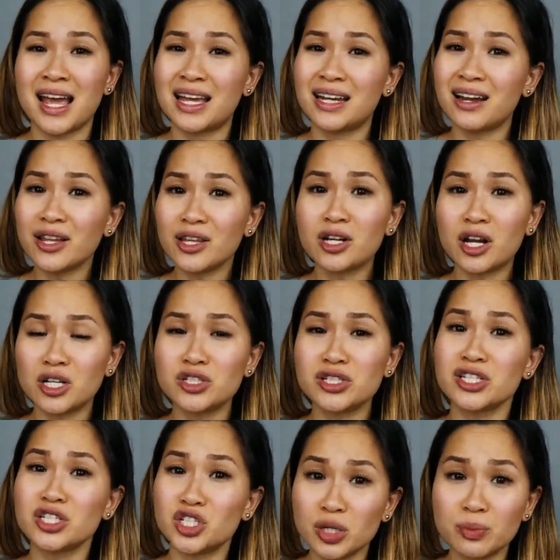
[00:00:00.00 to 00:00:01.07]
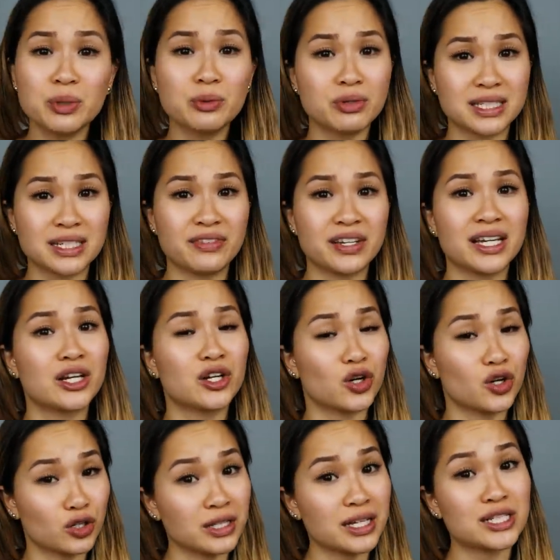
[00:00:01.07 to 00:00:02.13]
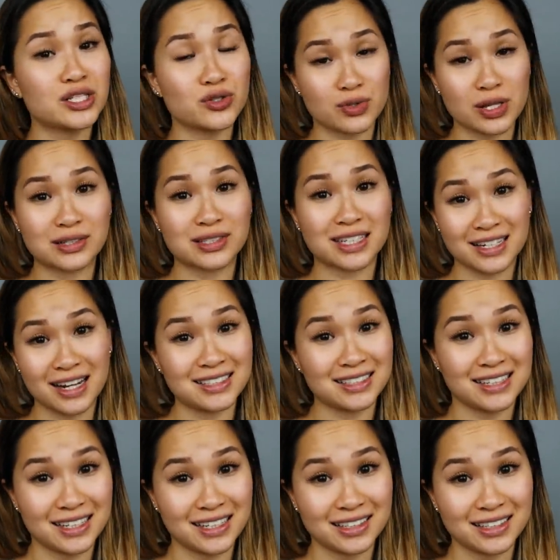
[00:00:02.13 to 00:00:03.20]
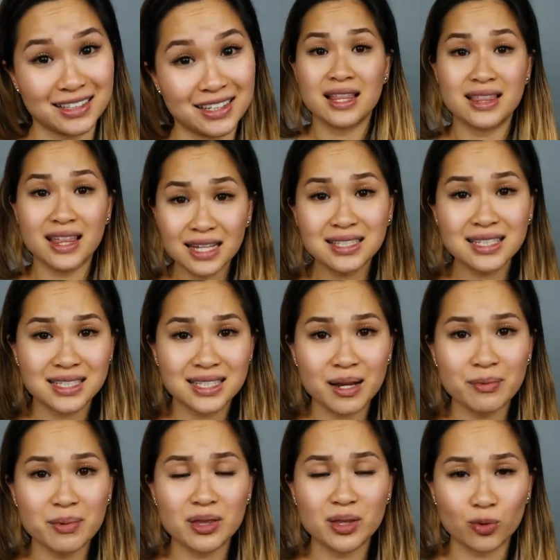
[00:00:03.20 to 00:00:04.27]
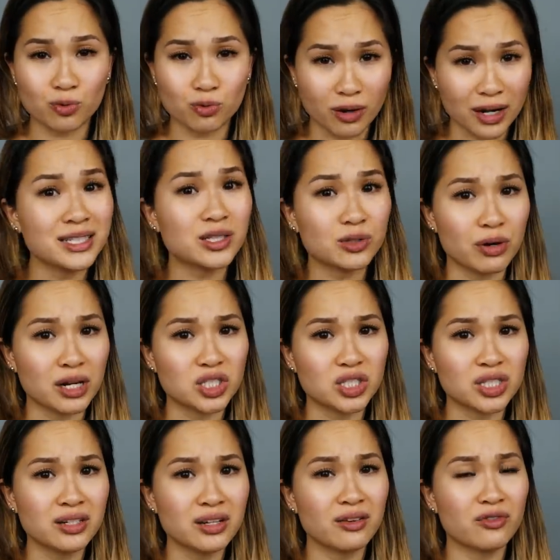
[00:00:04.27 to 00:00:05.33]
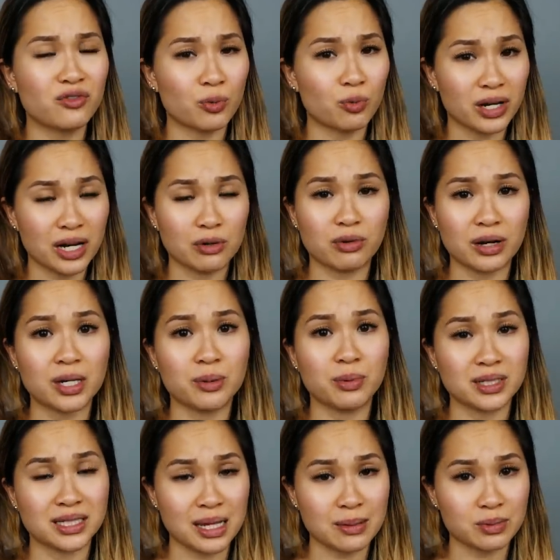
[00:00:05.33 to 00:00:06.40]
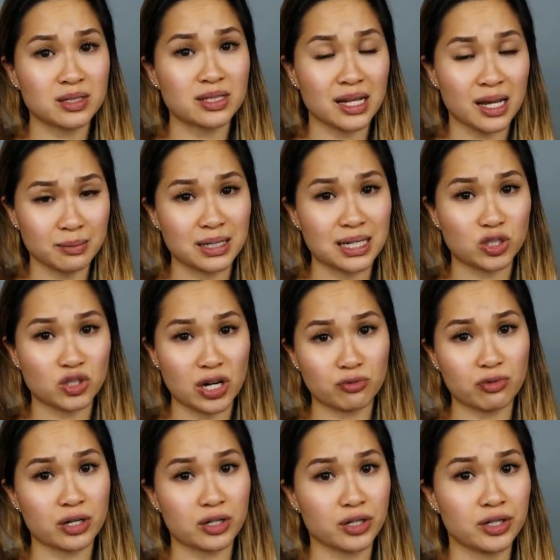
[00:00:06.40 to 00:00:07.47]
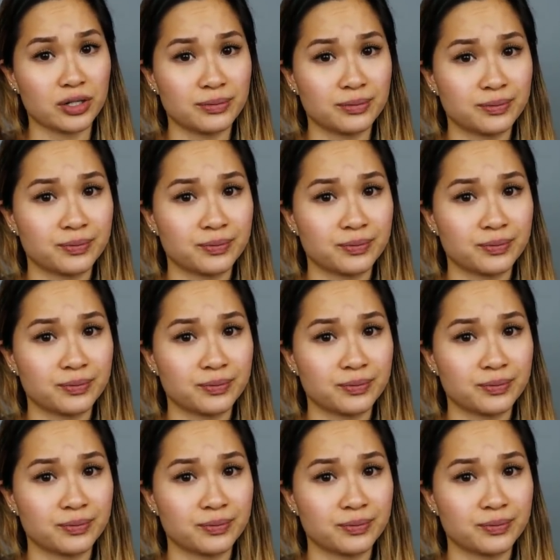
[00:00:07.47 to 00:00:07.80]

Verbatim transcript: and other countries should be receiving it early 2019. That's a step in the right direction from what I read about Samsung's update track record.